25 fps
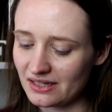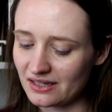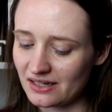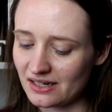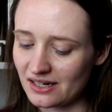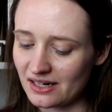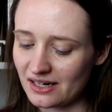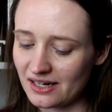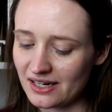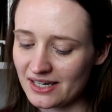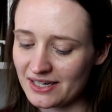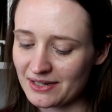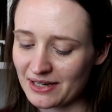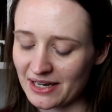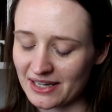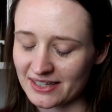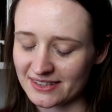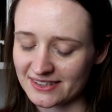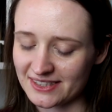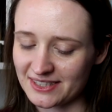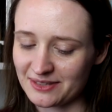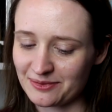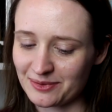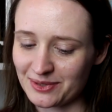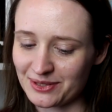I
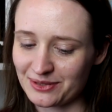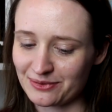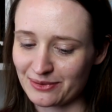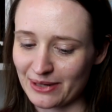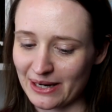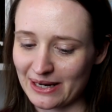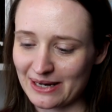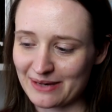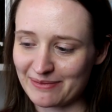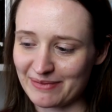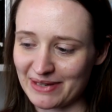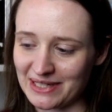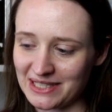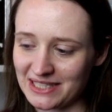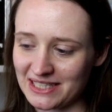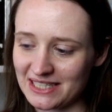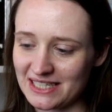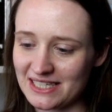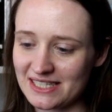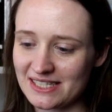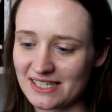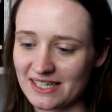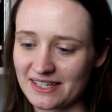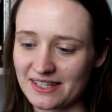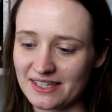actually would recommend
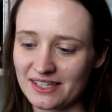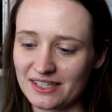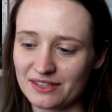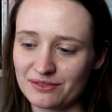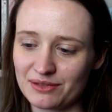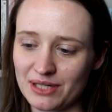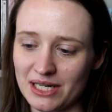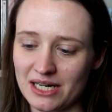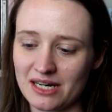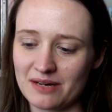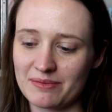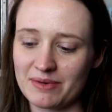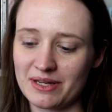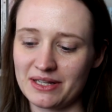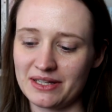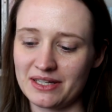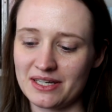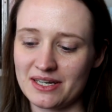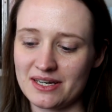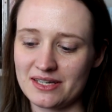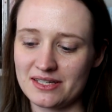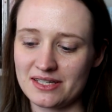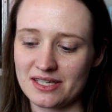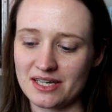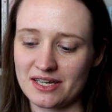this. I think I'd recommend
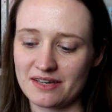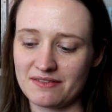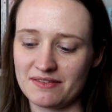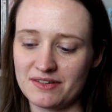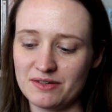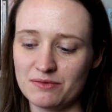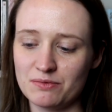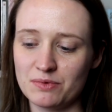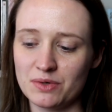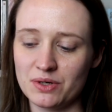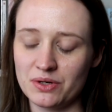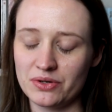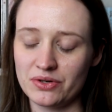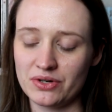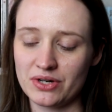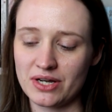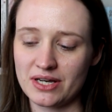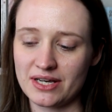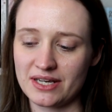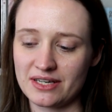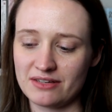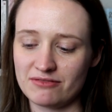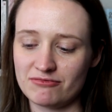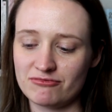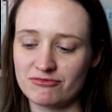this if you want
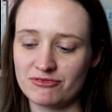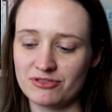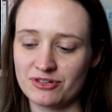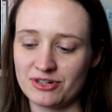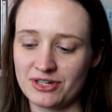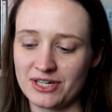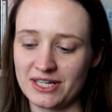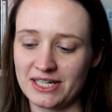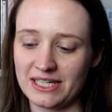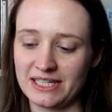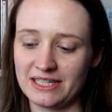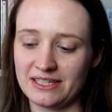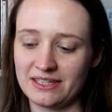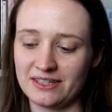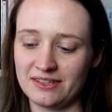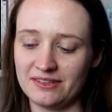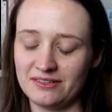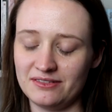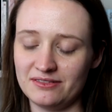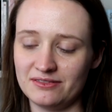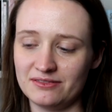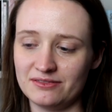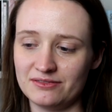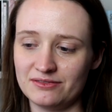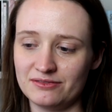a
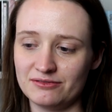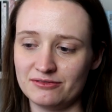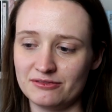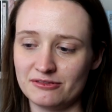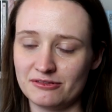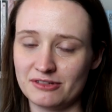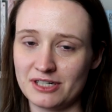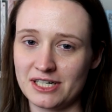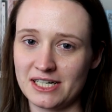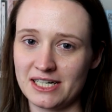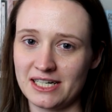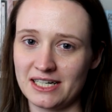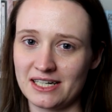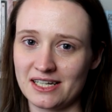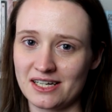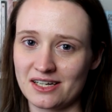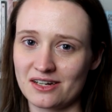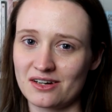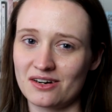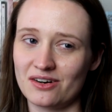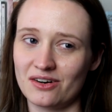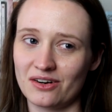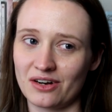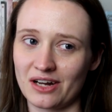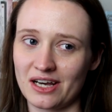really, really
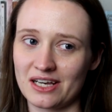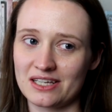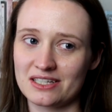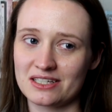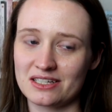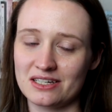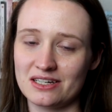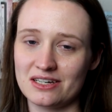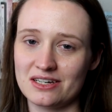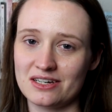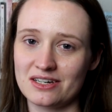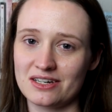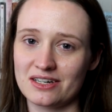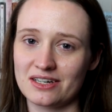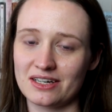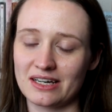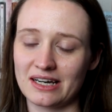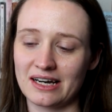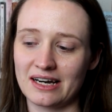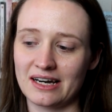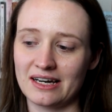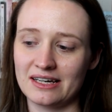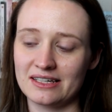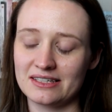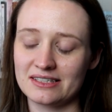like honest look
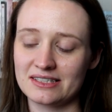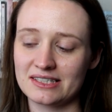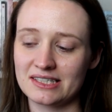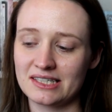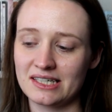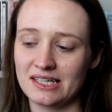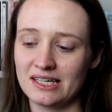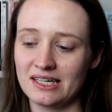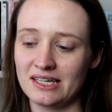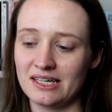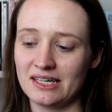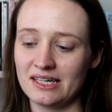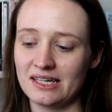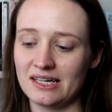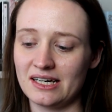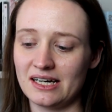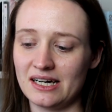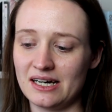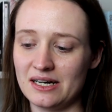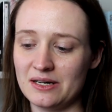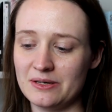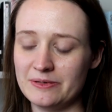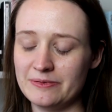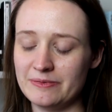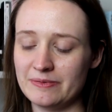at
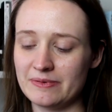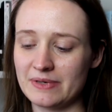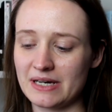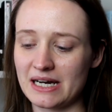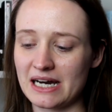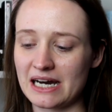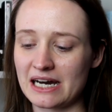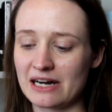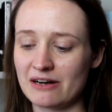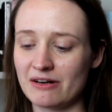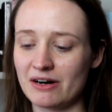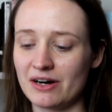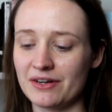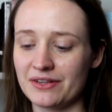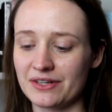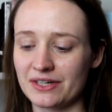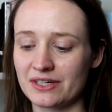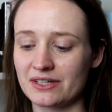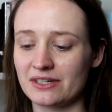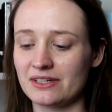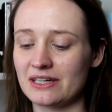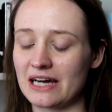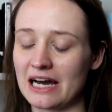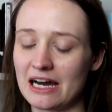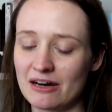how
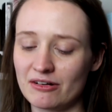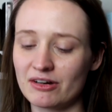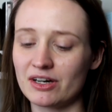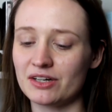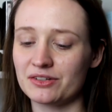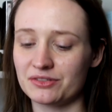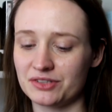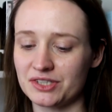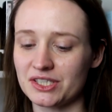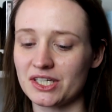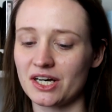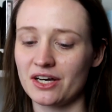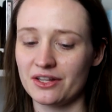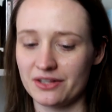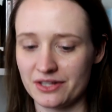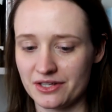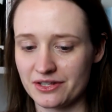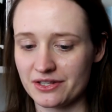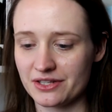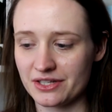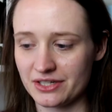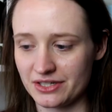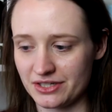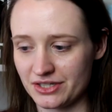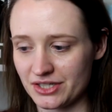countries
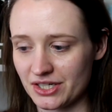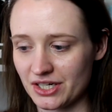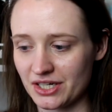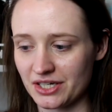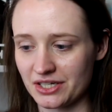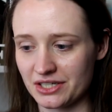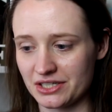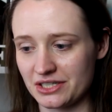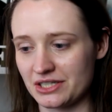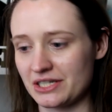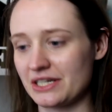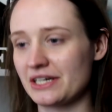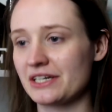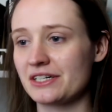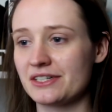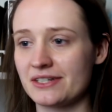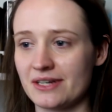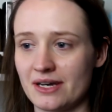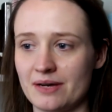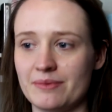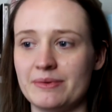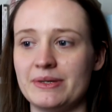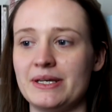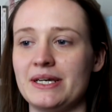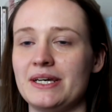other than just like
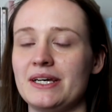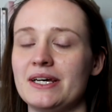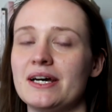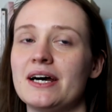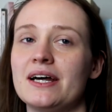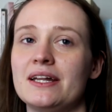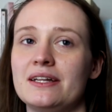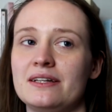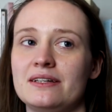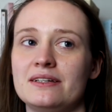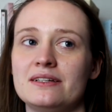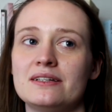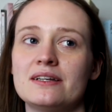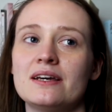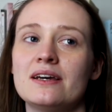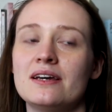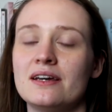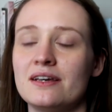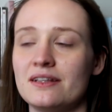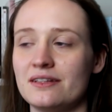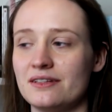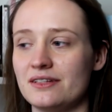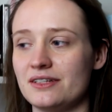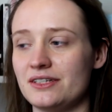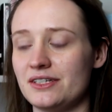Germany and
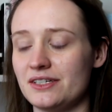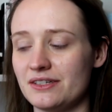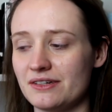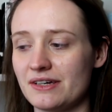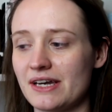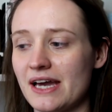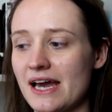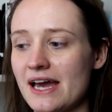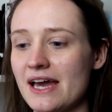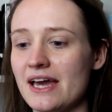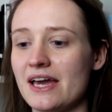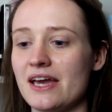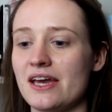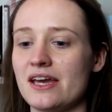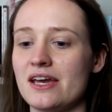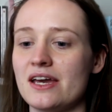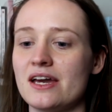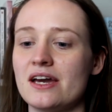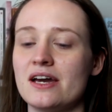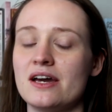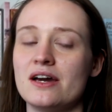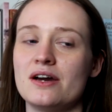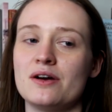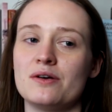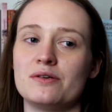the UK
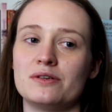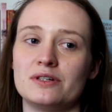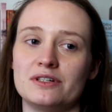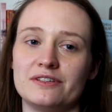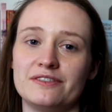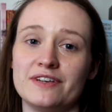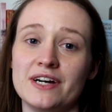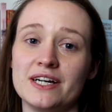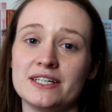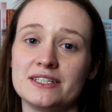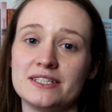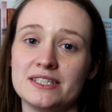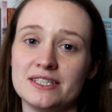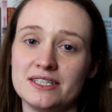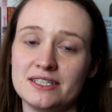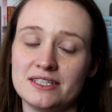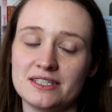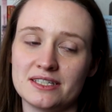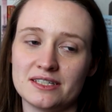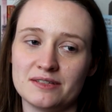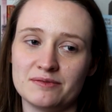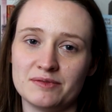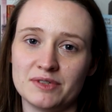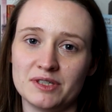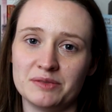were affected
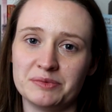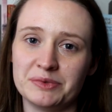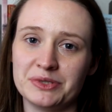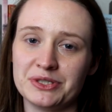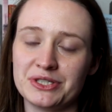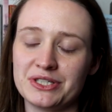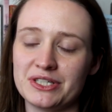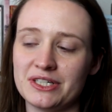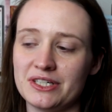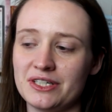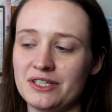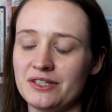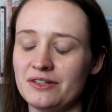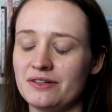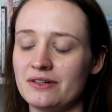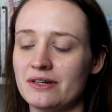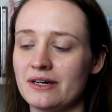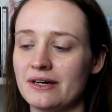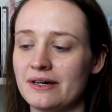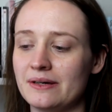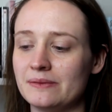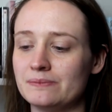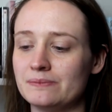in World War II.